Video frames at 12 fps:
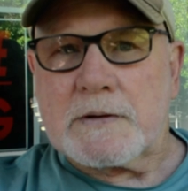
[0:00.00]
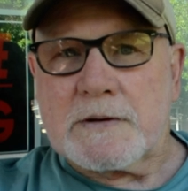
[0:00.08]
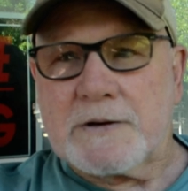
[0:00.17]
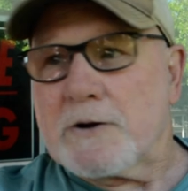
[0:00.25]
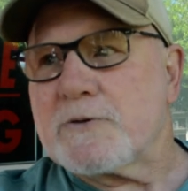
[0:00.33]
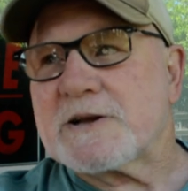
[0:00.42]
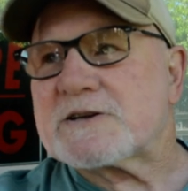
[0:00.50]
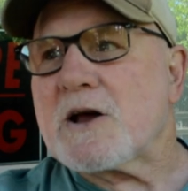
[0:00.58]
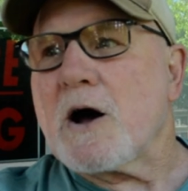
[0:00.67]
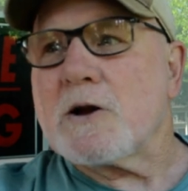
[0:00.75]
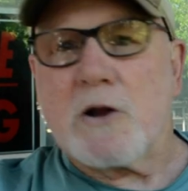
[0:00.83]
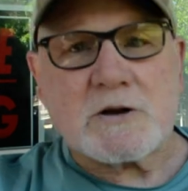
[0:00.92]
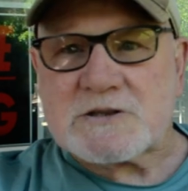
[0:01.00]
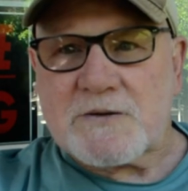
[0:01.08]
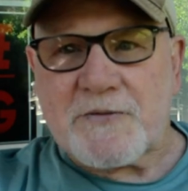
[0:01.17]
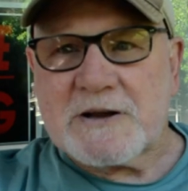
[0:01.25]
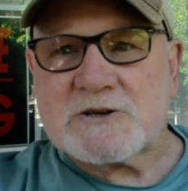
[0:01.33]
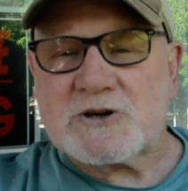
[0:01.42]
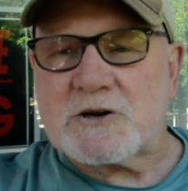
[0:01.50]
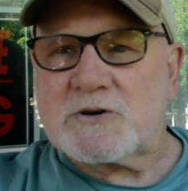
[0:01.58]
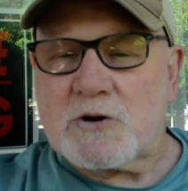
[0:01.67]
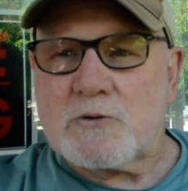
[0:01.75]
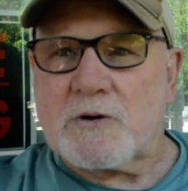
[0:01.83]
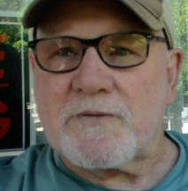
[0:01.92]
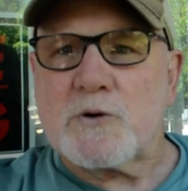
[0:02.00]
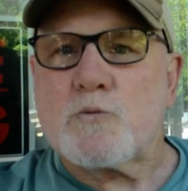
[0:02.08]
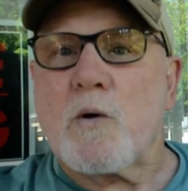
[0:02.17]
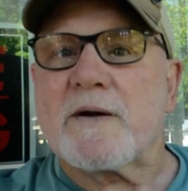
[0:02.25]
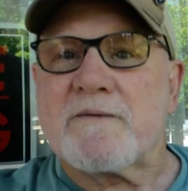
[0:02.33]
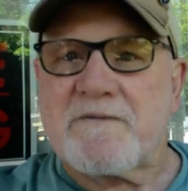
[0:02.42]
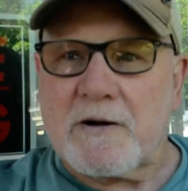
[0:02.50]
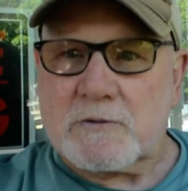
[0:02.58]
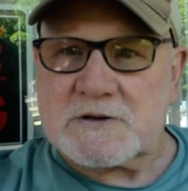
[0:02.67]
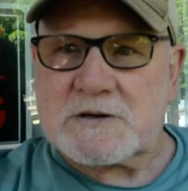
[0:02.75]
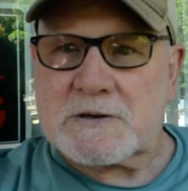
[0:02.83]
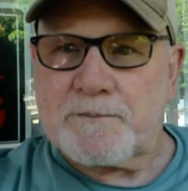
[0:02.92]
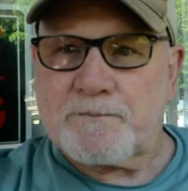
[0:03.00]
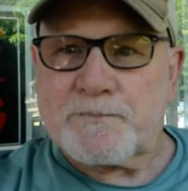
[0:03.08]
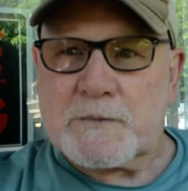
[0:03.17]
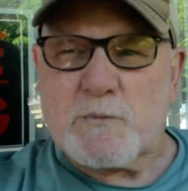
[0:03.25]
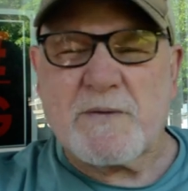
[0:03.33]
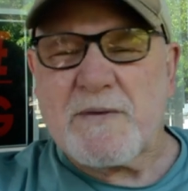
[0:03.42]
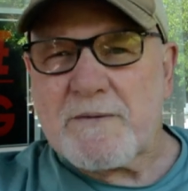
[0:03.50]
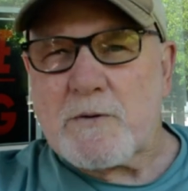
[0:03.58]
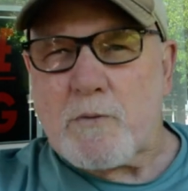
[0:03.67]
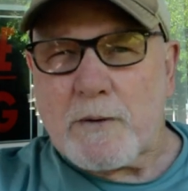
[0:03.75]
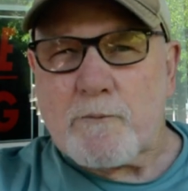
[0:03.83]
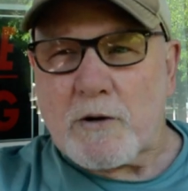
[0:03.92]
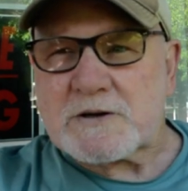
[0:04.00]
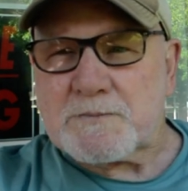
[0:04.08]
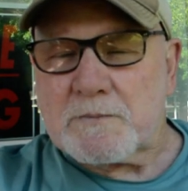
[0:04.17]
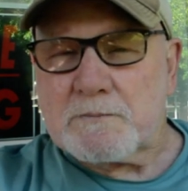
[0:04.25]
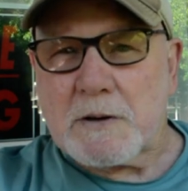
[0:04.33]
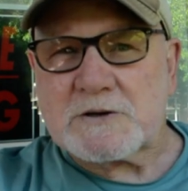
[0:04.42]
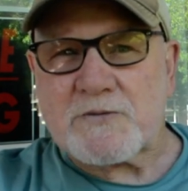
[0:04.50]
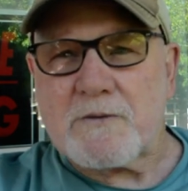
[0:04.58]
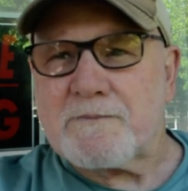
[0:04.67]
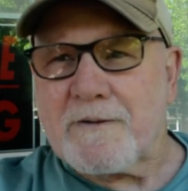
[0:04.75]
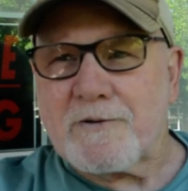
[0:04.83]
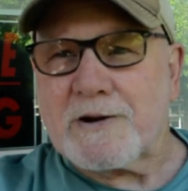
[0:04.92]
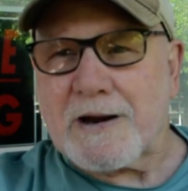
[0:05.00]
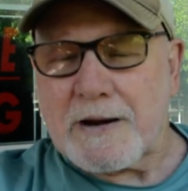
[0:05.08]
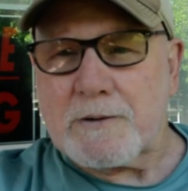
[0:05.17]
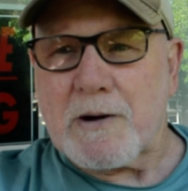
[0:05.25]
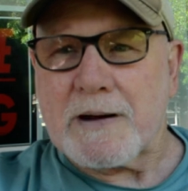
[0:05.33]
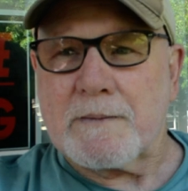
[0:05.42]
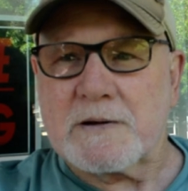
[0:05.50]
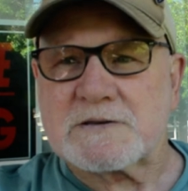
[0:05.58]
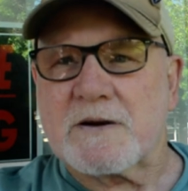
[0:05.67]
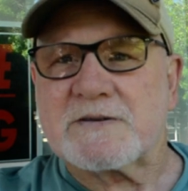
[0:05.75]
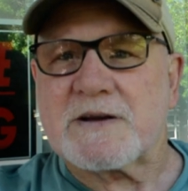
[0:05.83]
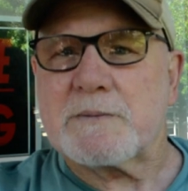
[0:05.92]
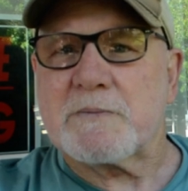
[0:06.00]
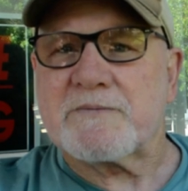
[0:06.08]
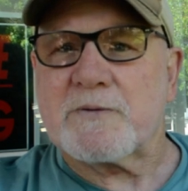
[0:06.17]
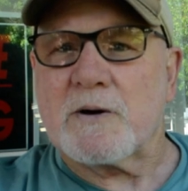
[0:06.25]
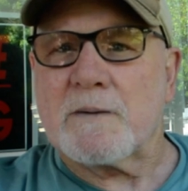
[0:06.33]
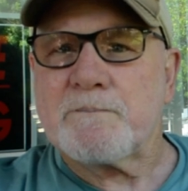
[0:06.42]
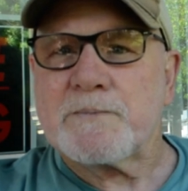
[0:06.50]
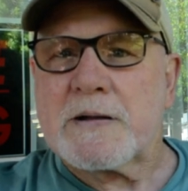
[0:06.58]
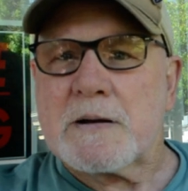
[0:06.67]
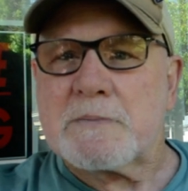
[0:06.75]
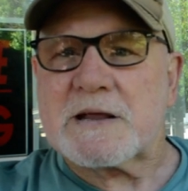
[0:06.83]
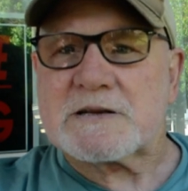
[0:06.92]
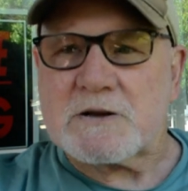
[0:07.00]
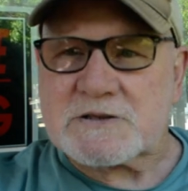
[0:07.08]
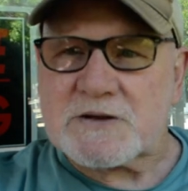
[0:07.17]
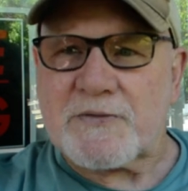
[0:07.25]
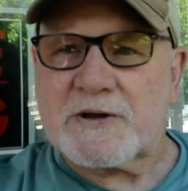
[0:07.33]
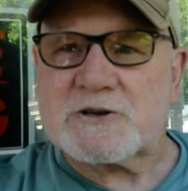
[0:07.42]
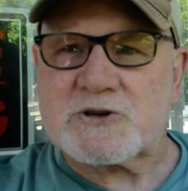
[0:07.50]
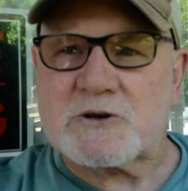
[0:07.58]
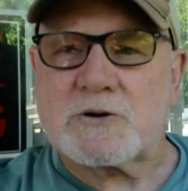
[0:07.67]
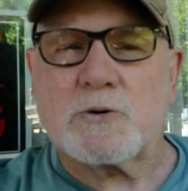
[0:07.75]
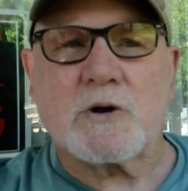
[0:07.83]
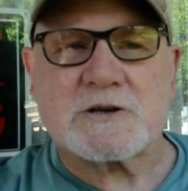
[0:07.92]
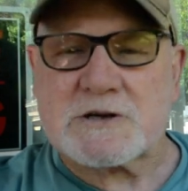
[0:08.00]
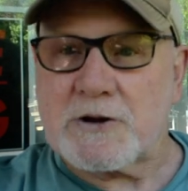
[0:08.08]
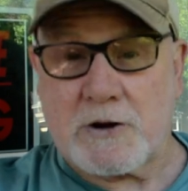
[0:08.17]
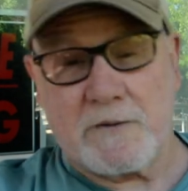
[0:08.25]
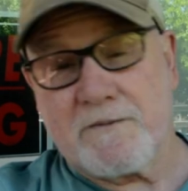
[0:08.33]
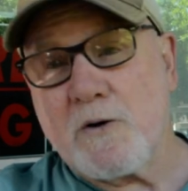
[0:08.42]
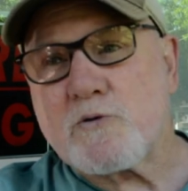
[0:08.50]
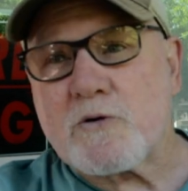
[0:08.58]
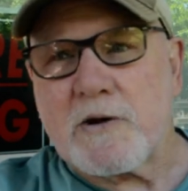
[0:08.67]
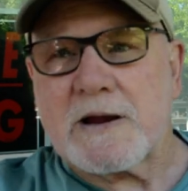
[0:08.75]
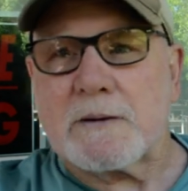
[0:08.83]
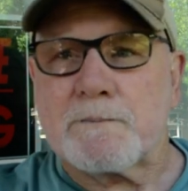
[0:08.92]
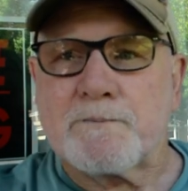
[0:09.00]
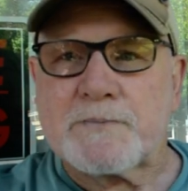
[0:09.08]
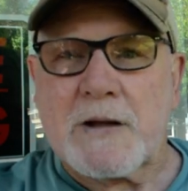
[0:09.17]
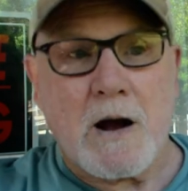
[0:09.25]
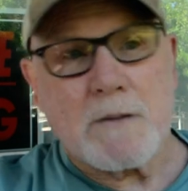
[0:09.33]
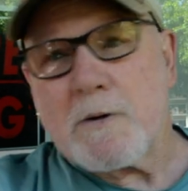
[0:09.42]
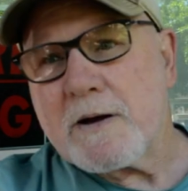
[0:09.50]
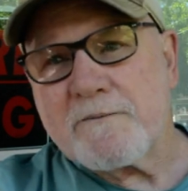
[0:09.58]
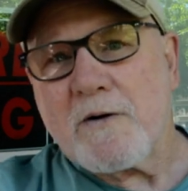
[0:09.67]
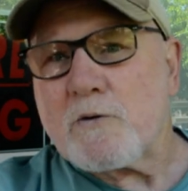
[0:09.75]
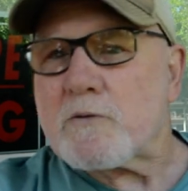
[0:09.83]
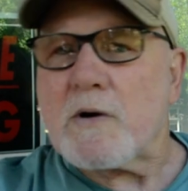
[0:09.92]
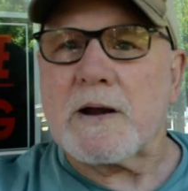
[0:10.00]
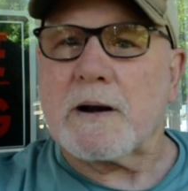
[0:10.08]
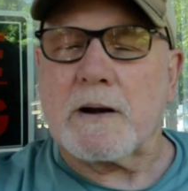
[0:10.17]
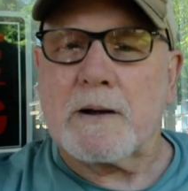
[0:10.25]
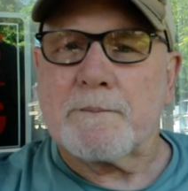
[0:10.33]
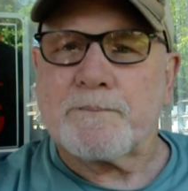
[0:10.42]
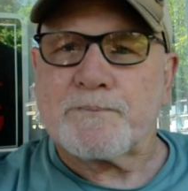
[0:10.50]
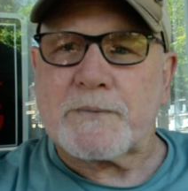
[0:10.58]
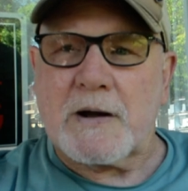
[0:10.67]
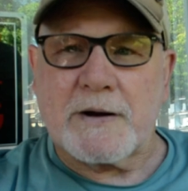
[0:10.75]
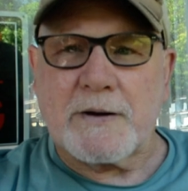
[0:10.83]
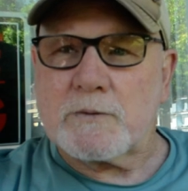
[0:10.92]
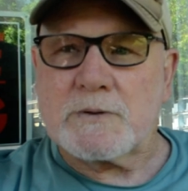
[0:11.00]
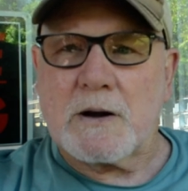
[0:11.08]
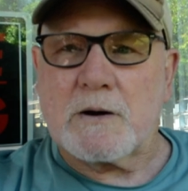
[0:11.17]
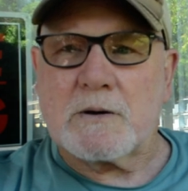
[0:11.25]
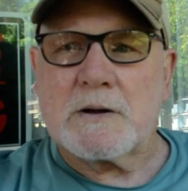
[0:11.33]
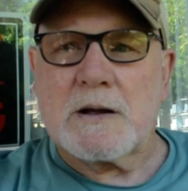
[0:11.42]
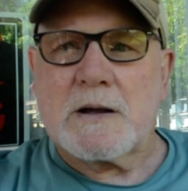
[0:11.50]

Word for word: You know, there's lots of things you can do if you want to vote. We've never won much from voting anyway, as I've said before. But there's lots of things you can do. Lots of, you could vote green. I might vote green. I don't know.